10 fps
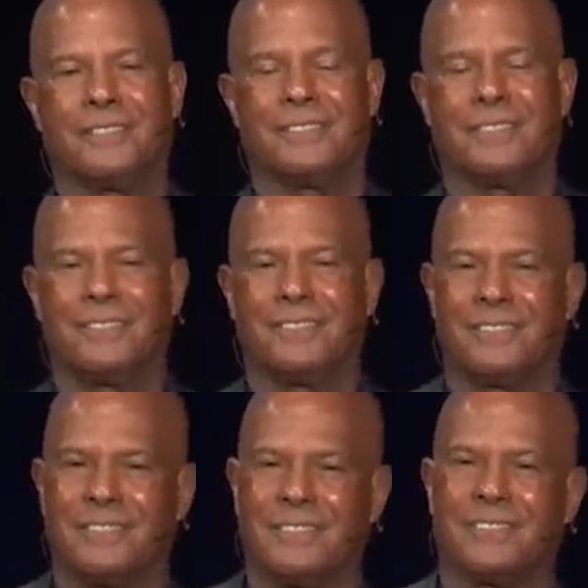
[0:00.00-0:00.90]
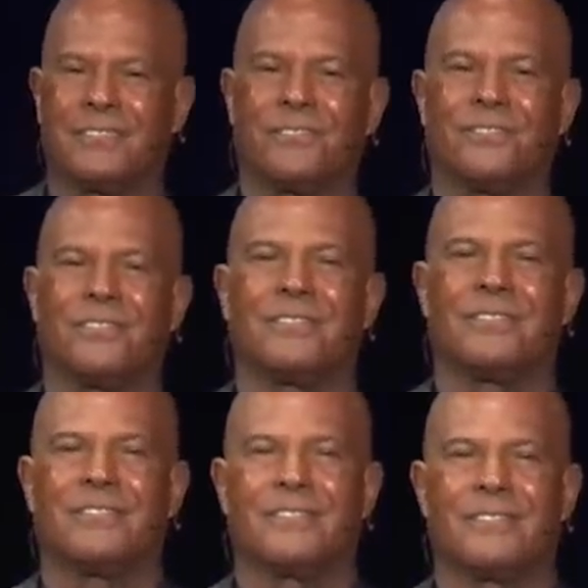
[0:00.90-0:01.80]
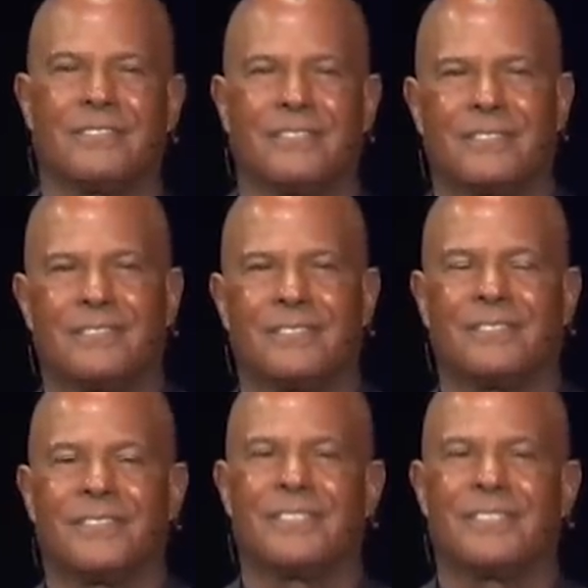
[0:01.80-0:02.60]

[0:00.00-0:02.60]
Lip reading: (silence)